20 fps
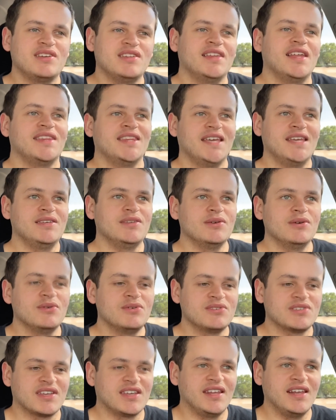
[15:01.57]
that they
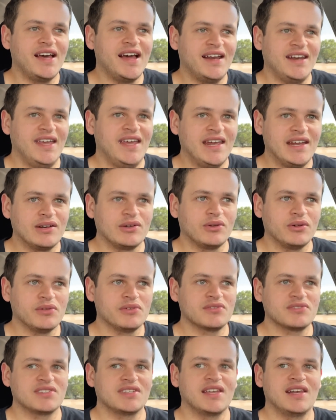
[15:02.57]
use cannot
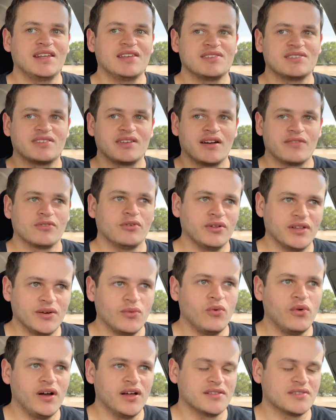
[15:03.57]
handle sending several at
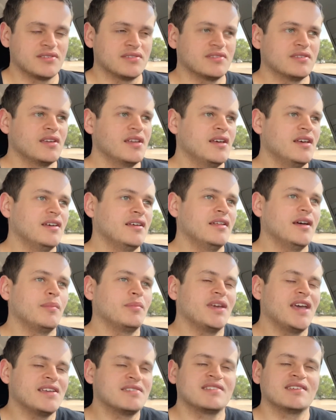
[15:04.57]
once.
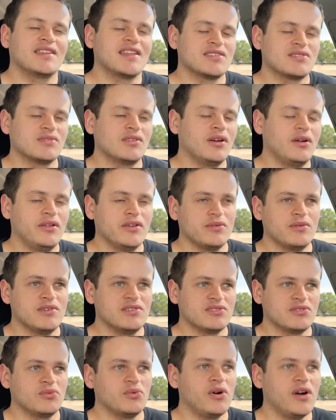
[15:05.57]
I'm guessing that's the only
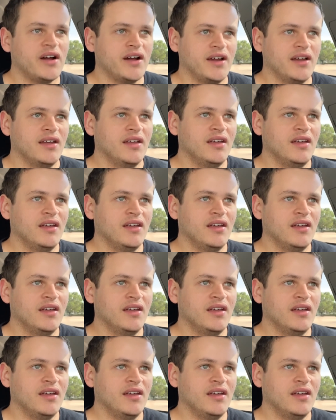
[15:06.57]
reason why.